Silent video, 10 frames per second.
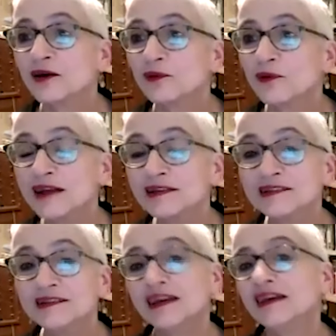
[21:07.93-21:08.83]
once
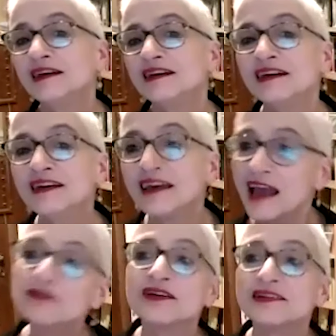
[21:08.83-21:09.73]
they
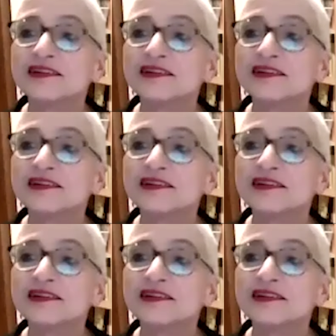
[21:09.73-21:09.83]
gave us